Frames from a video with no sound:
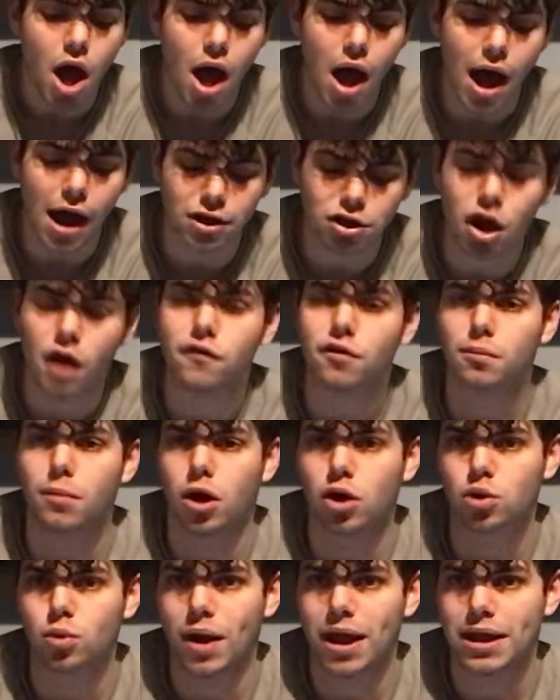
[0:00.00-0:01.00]
I'd go for
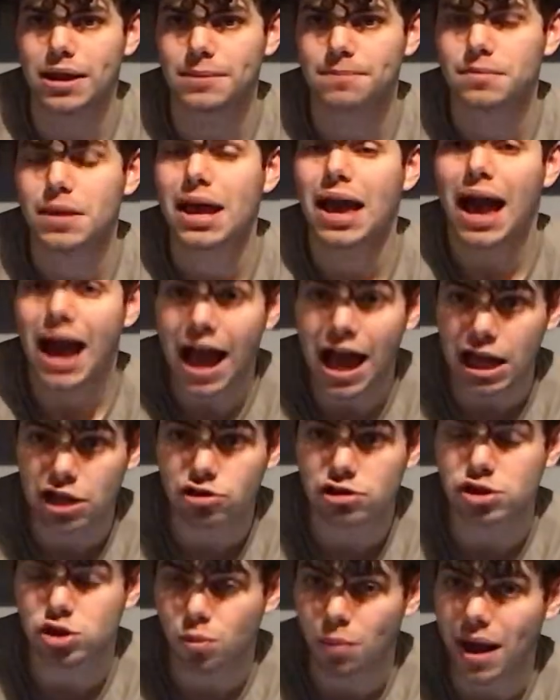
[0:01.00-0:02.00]
Mark Guehi. At
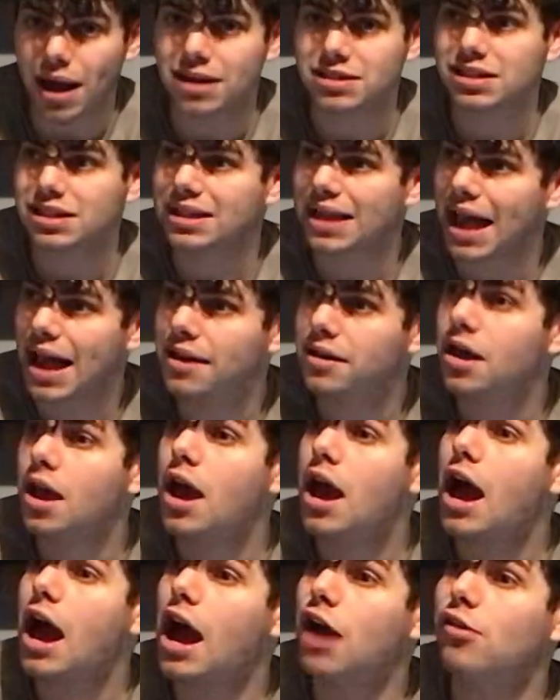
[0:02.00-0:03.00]
Crystal Palace again,
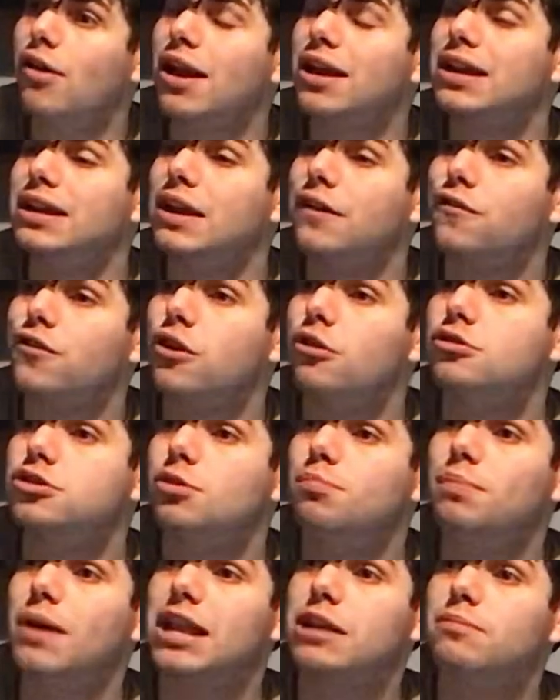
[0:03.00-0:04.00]
I reckon if you were to
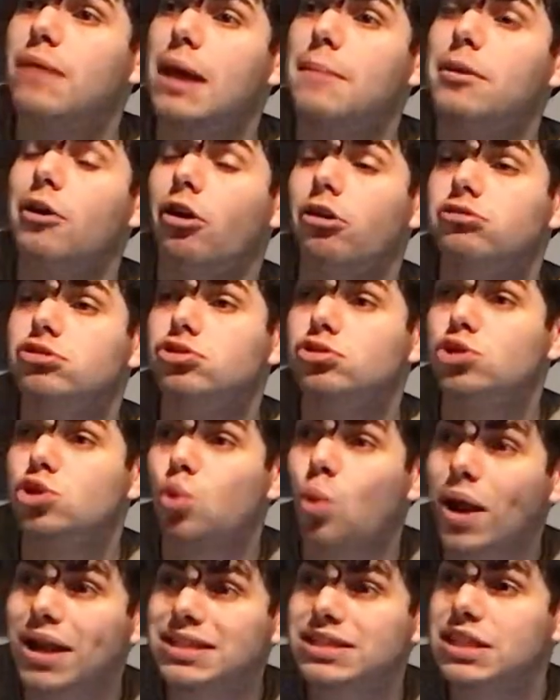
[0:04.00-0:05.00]
bid maybe
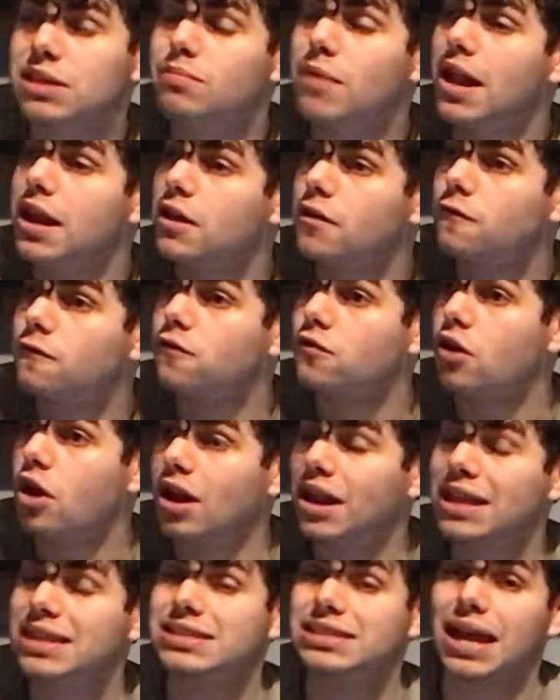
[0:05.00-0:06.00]
120 million for
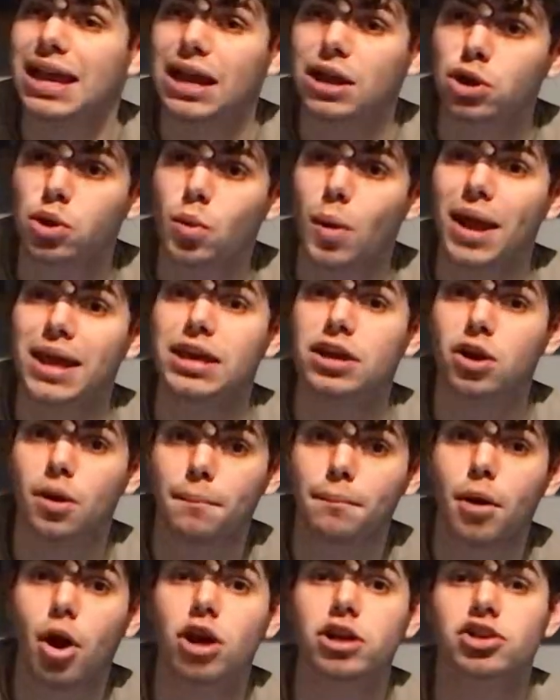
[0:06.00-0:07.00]
Elise and Guehi
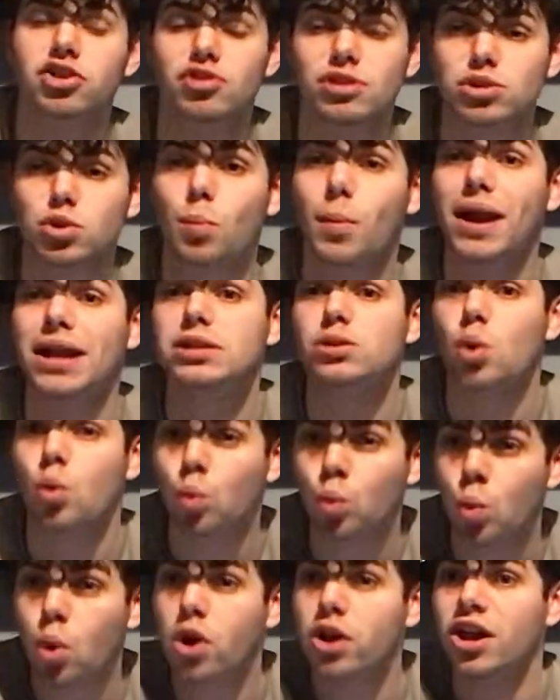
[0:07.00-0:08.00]
combined, Crystal Palace
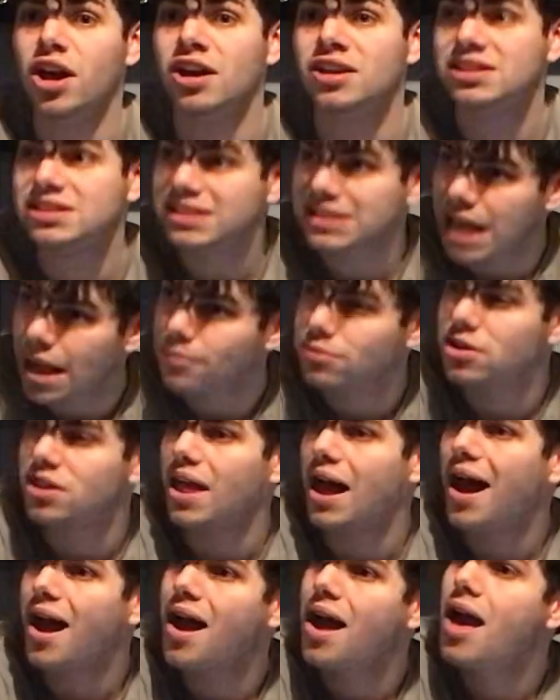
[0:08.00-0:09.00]
would accept
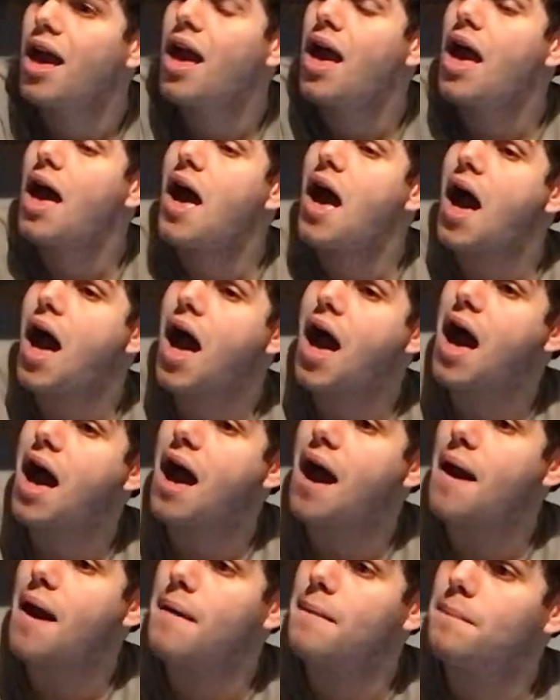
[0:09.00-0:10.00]
that.
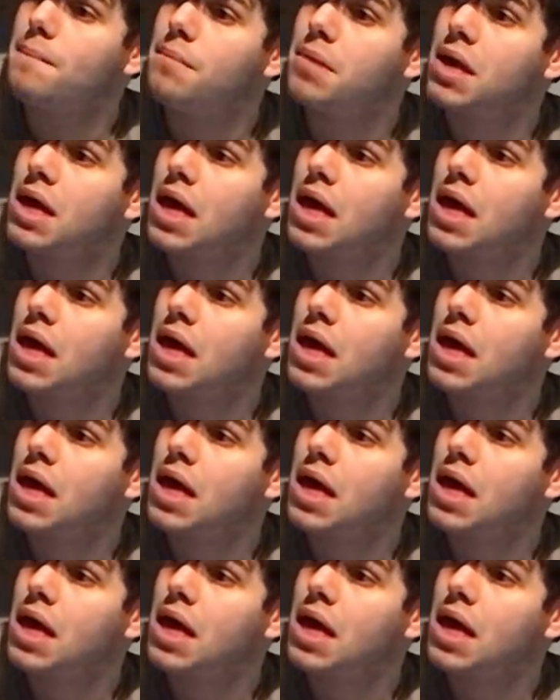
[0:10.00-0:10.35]
And